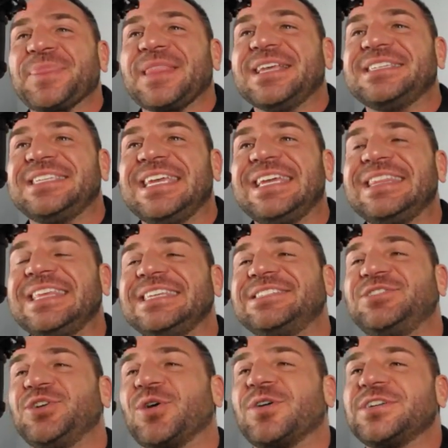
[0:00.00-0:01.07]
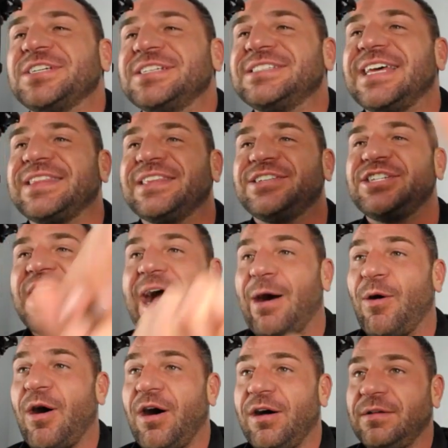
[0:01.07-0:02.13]
Seeing these Georgians at the chow
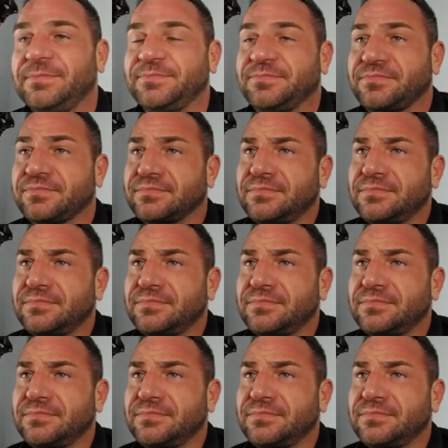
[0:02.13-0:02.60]
hall